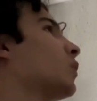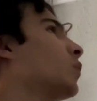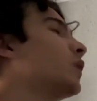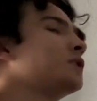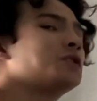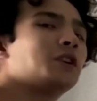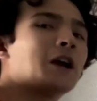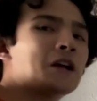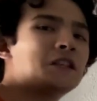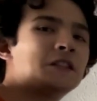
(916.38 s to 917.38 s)
What's your
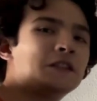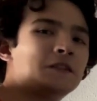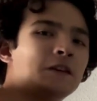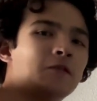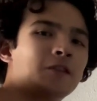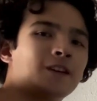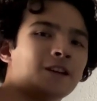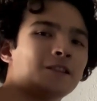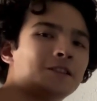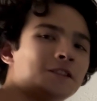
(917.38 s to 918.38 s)
guys' favorite
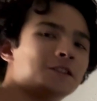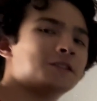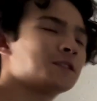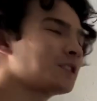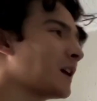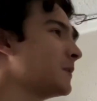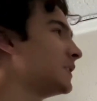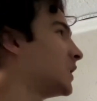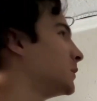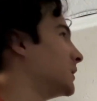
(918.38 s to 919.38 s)
color? Comment
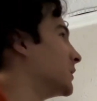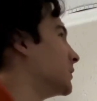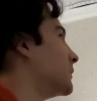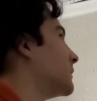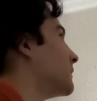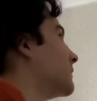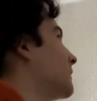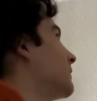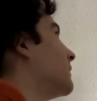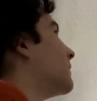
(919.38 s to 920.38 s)
down below.
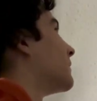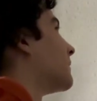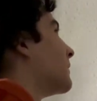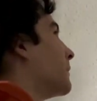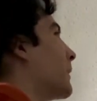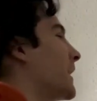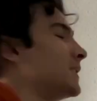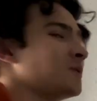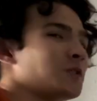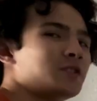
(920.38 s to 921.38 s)
Mine
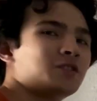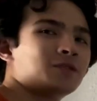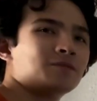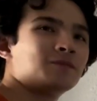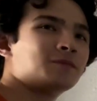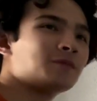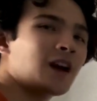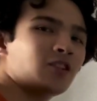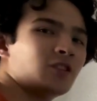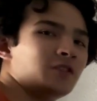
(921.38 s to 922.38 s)
is orange. I
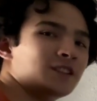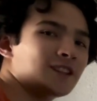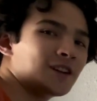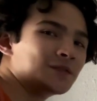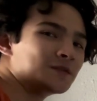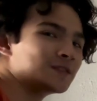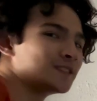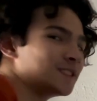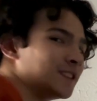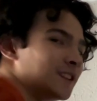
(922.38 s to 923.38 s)
don't know if you can tell.
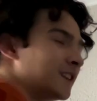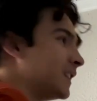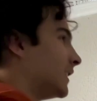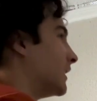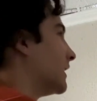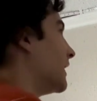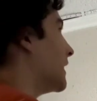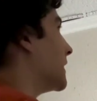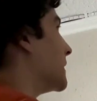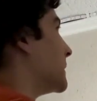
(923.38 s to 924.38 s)

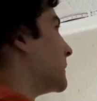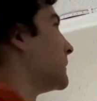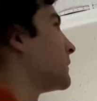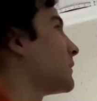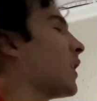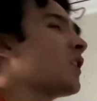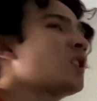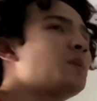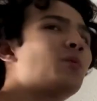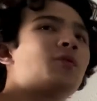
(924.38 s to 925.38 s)
A lot
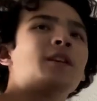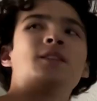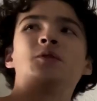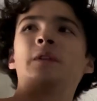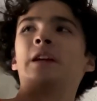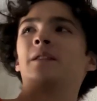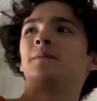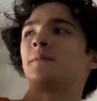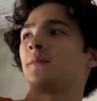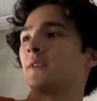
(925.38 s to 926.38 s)
of people think it's green.
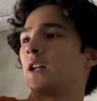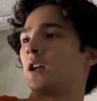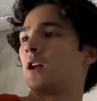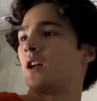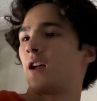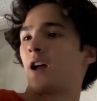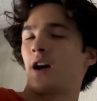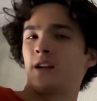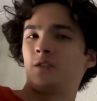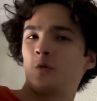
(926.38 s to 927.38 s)

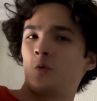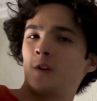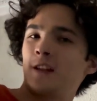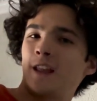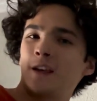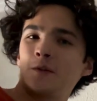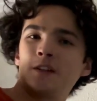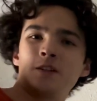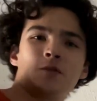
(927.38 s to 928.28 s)
I do really like green.